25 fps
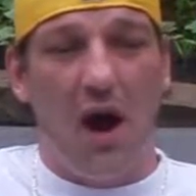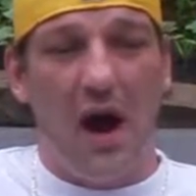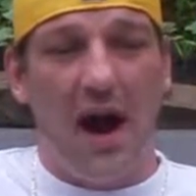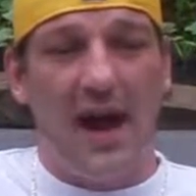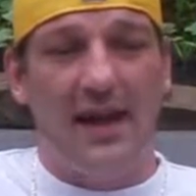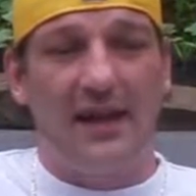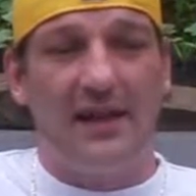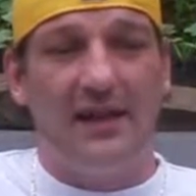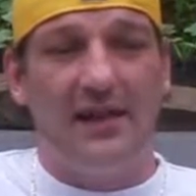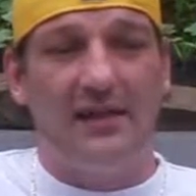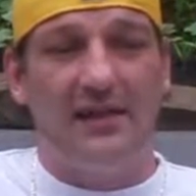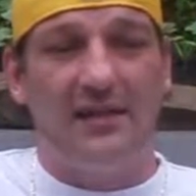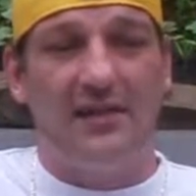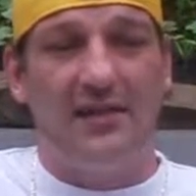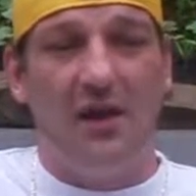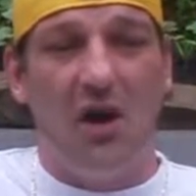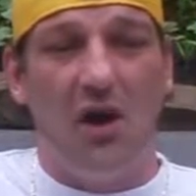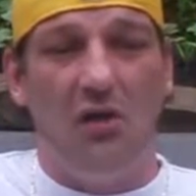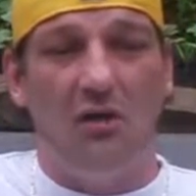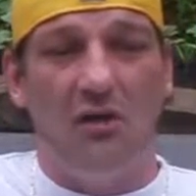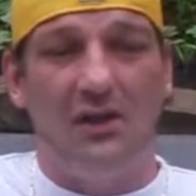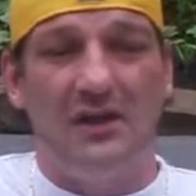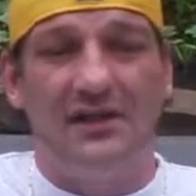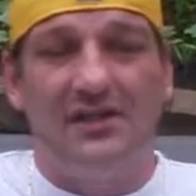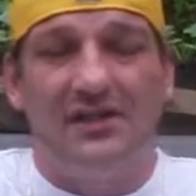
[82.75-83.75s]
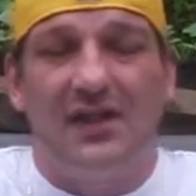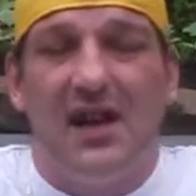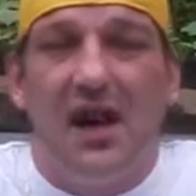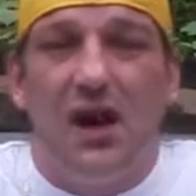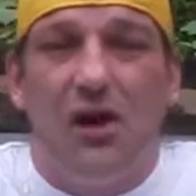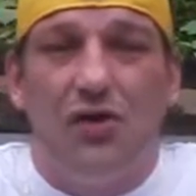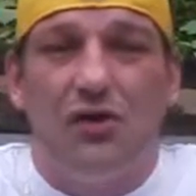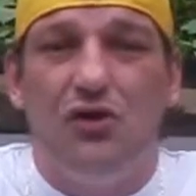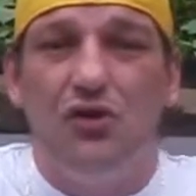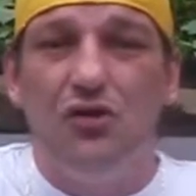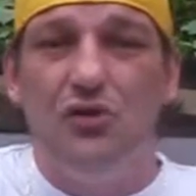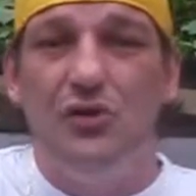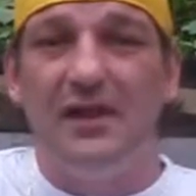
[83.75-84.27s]
I can only
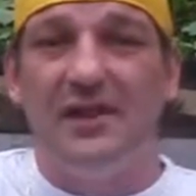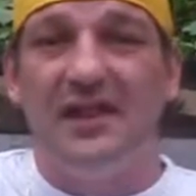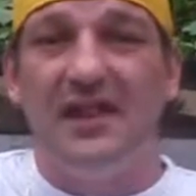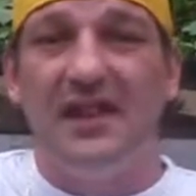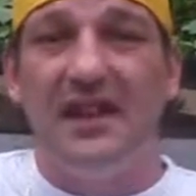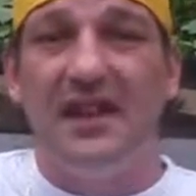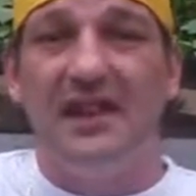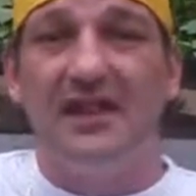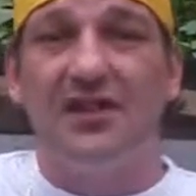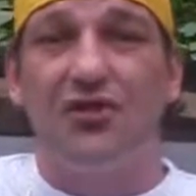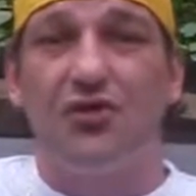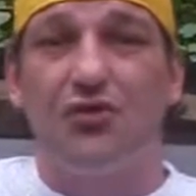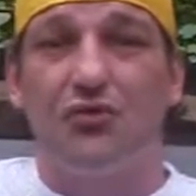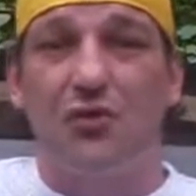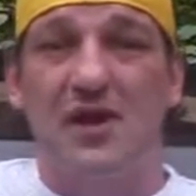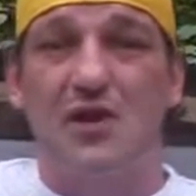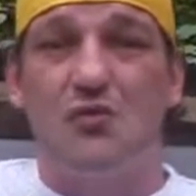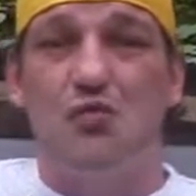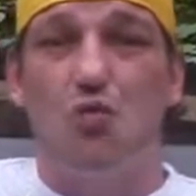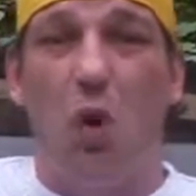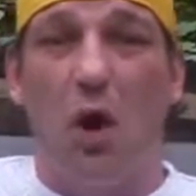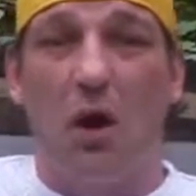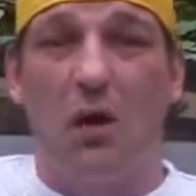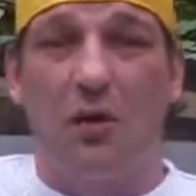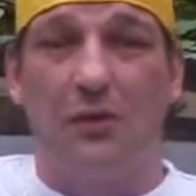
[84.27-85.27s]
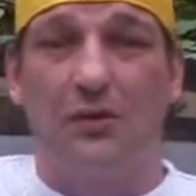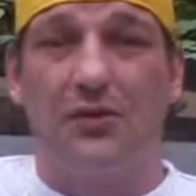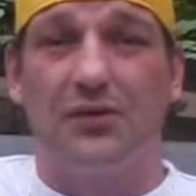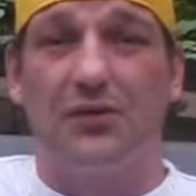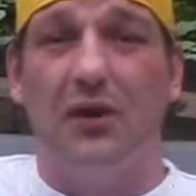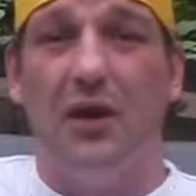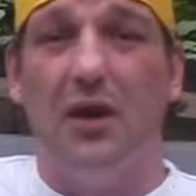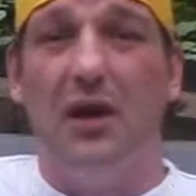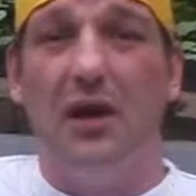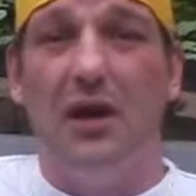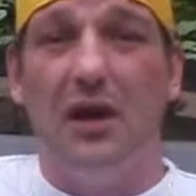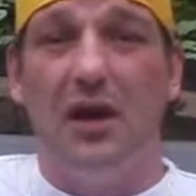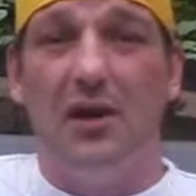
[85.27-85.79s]
tell you that the industry works
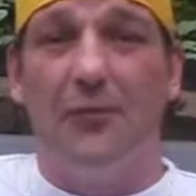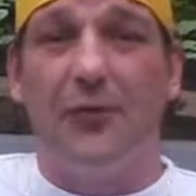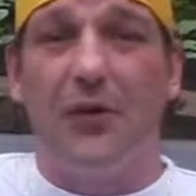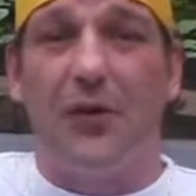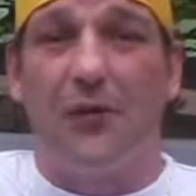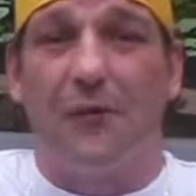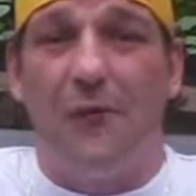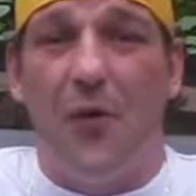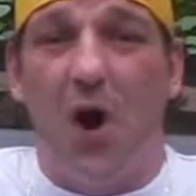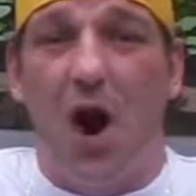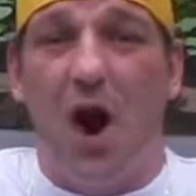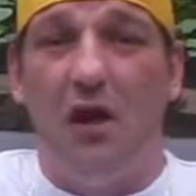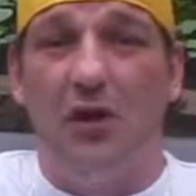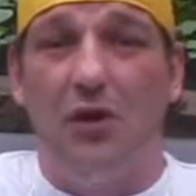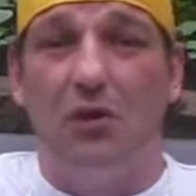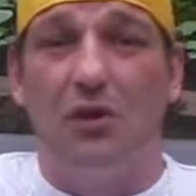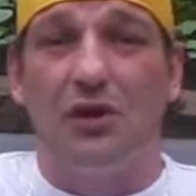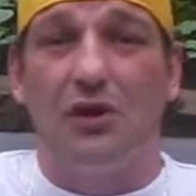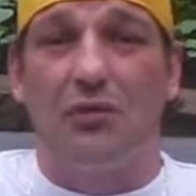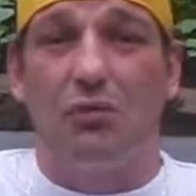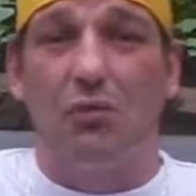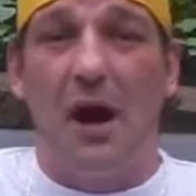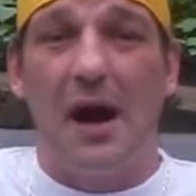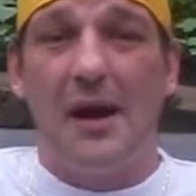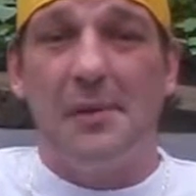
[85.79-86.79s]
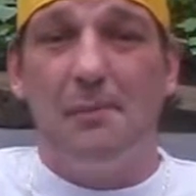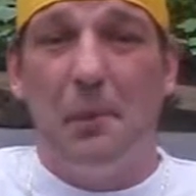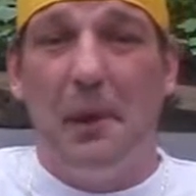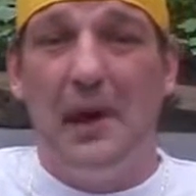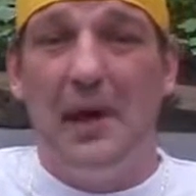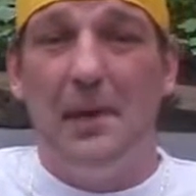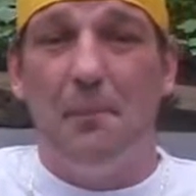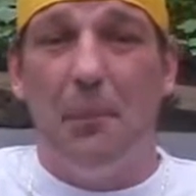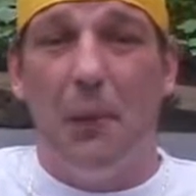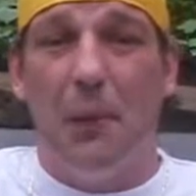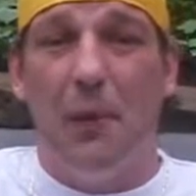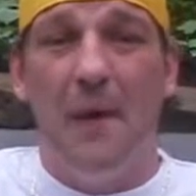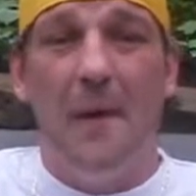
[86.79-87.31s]
if you're following the right
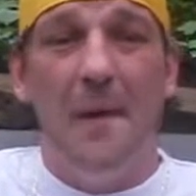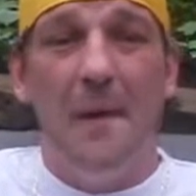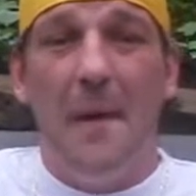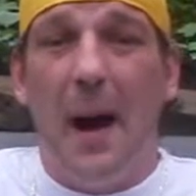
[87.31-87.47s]
people.